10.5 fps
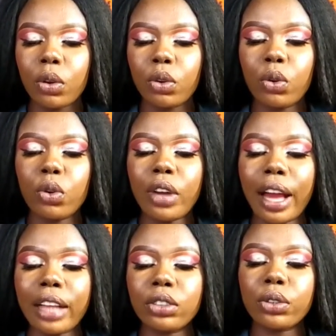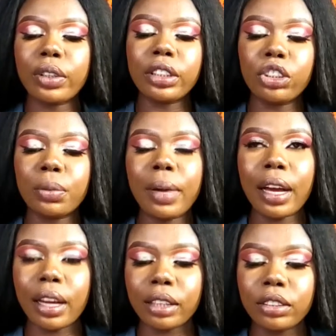You have to create a
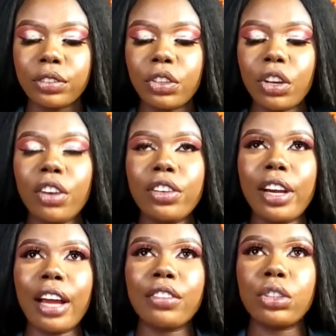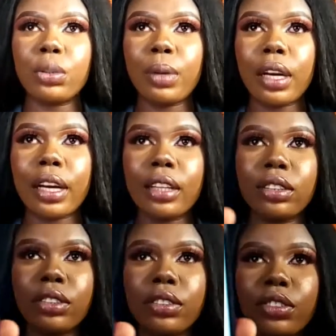Gmail account. If you already have a Gmail
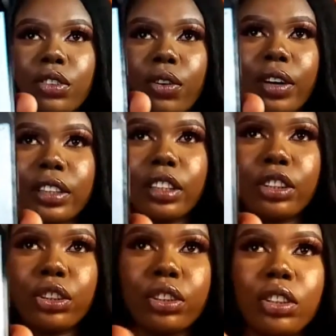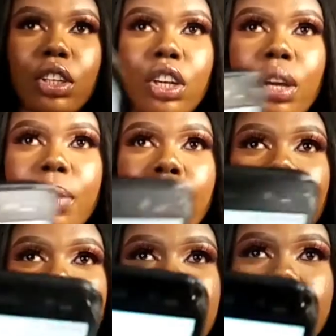account, congratulations, but
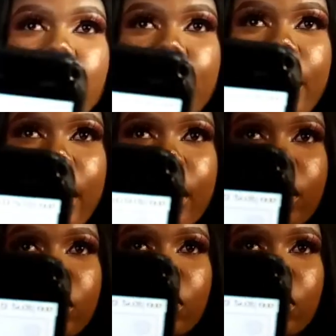you need a Gmail account.